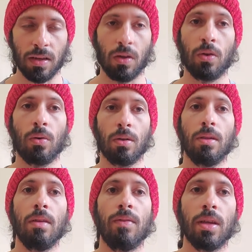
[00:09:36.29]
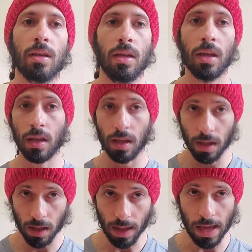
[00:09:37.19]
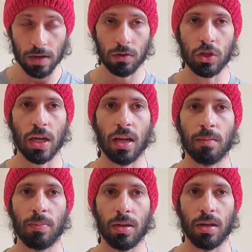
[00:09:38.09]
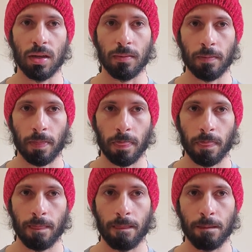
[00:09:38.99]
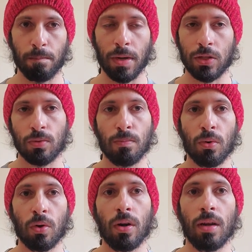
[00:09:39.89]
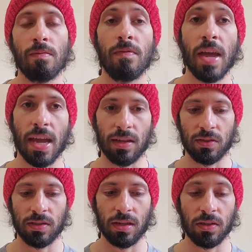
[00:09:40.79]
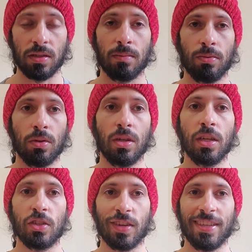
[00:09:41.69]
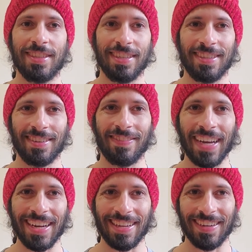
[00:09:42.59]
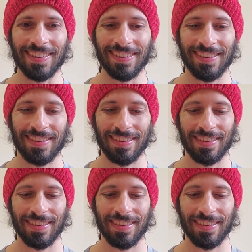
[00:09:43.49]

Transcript: You're a living, energetic being, much more advanced than a simple transistor radio.